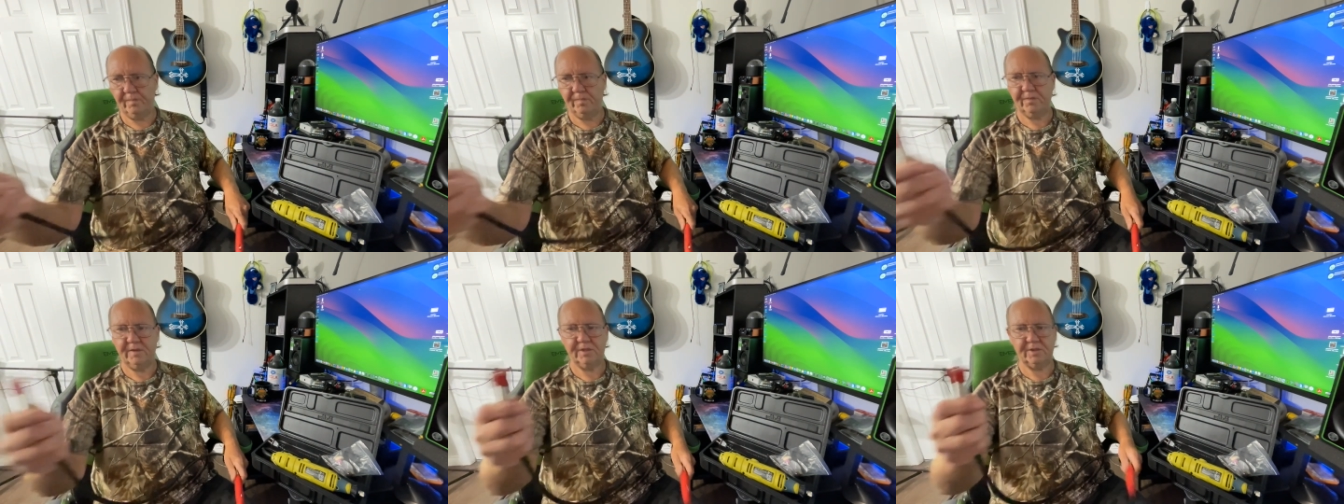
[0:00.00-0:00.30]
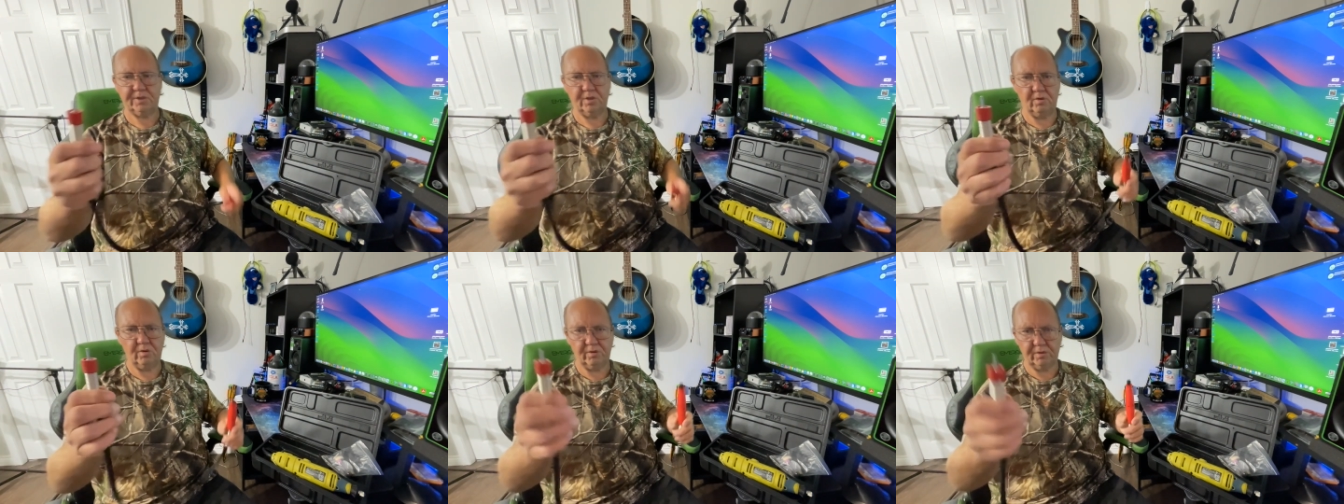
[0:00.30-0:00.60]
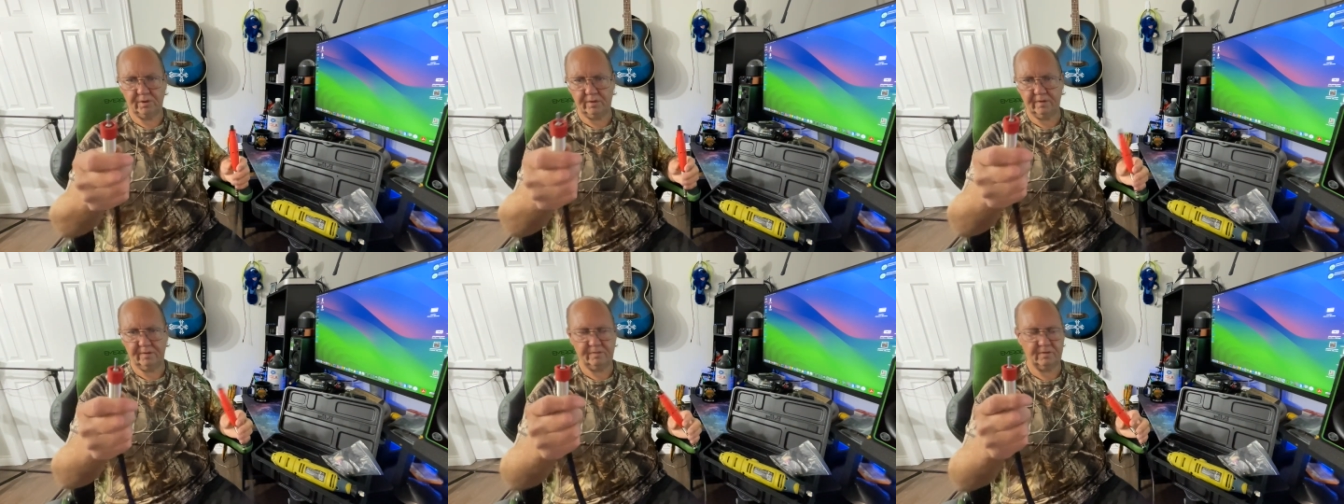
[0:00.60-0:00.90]
this whole
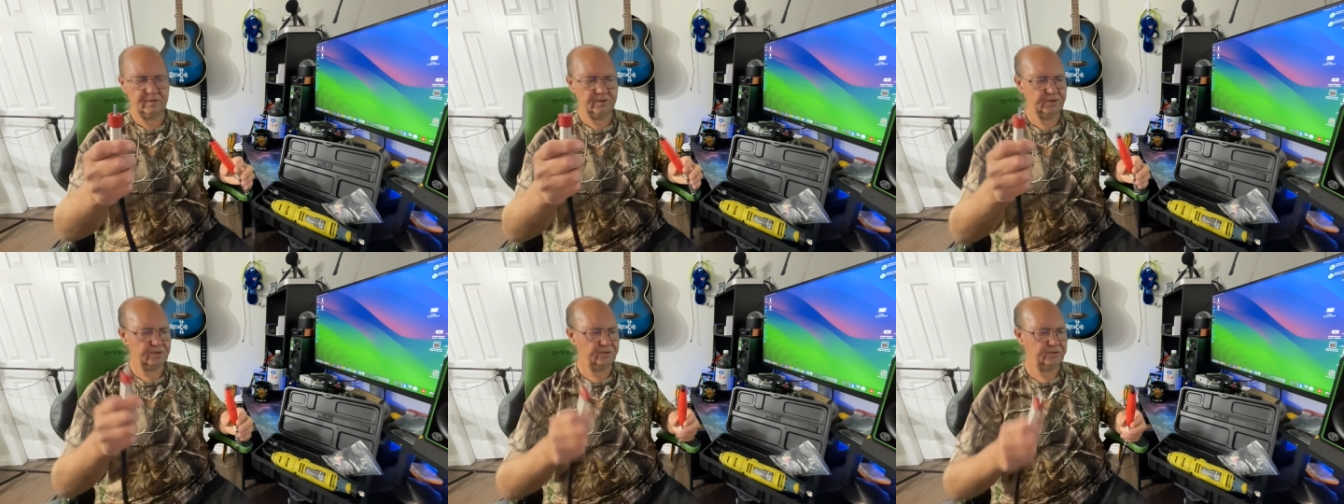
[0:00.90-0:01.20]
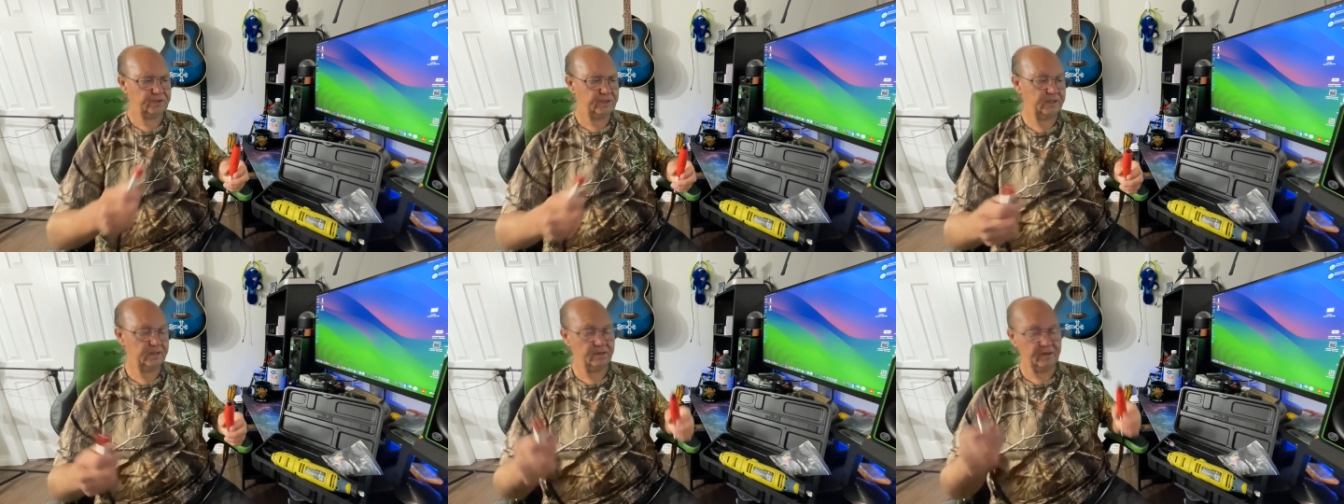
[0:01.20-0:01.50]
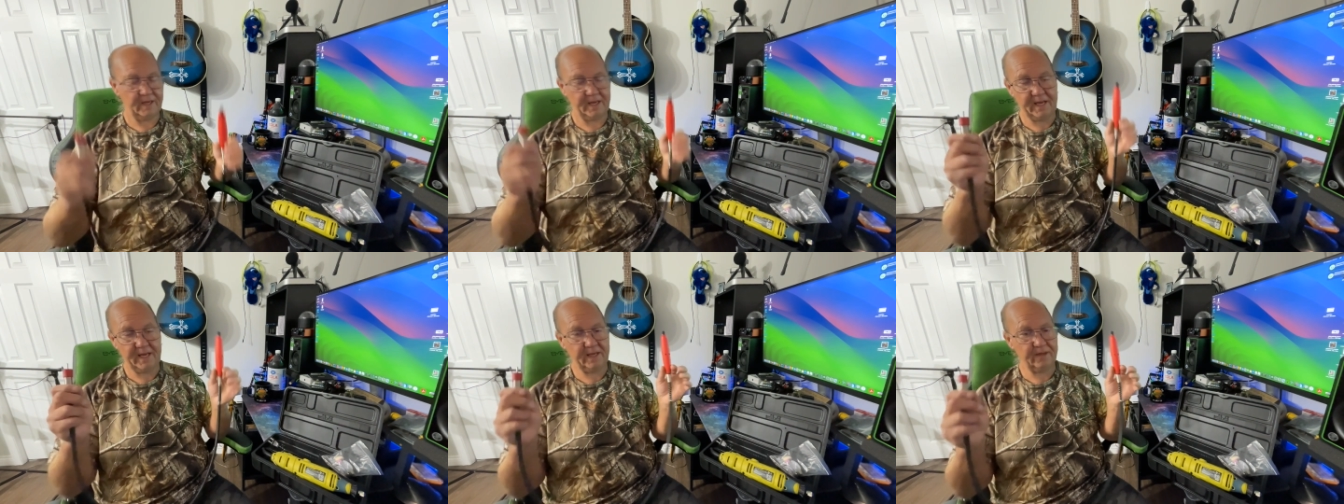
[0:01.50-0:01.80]
universal deal
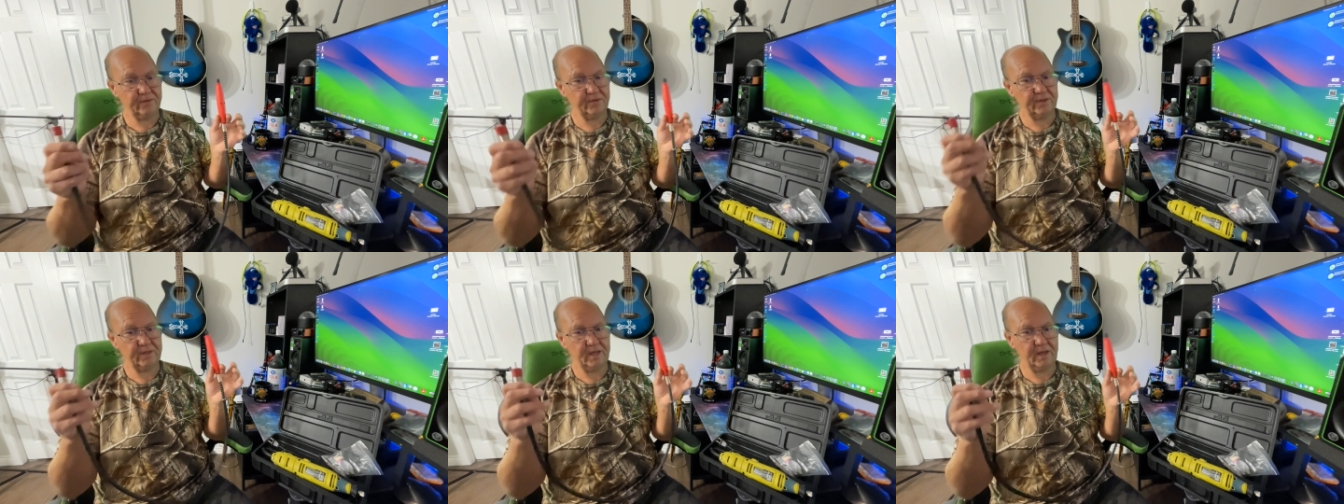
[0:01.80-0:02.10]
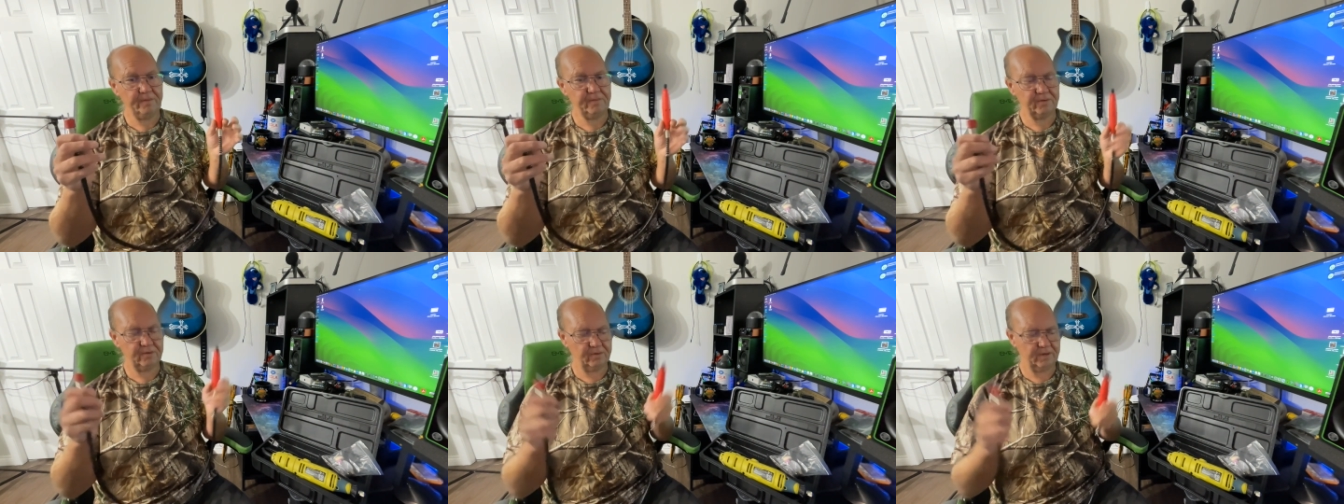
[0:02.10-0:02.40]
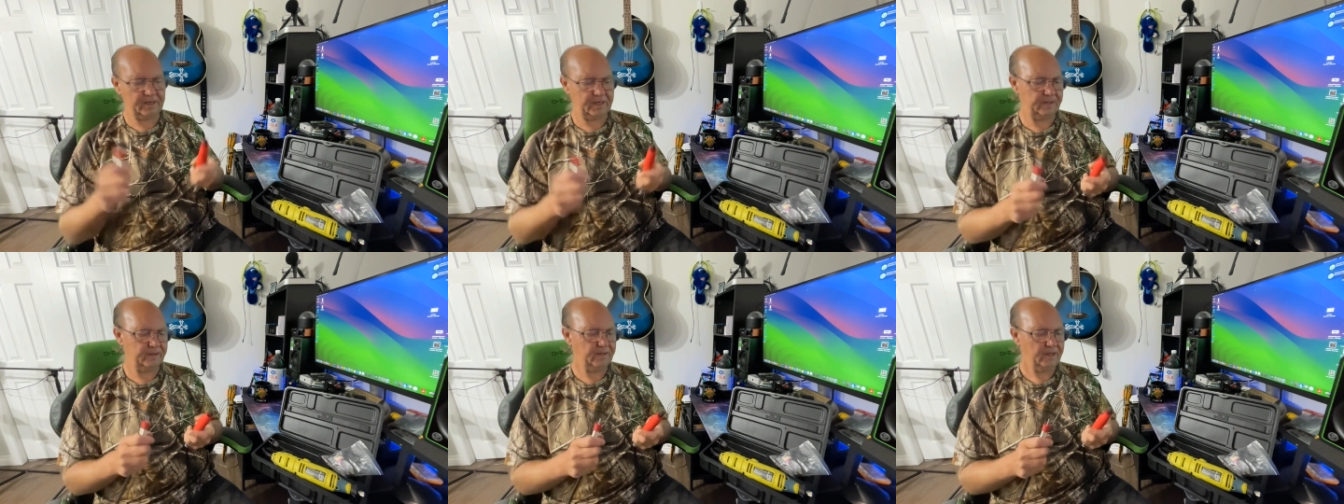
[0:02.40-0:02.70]
and the
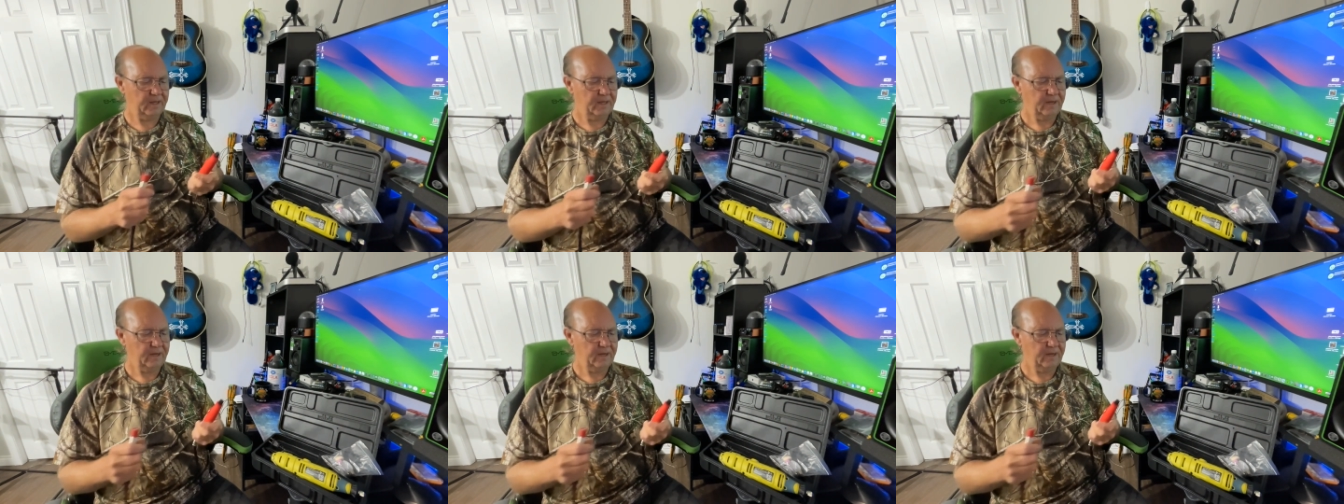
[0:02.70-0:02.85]
upgrade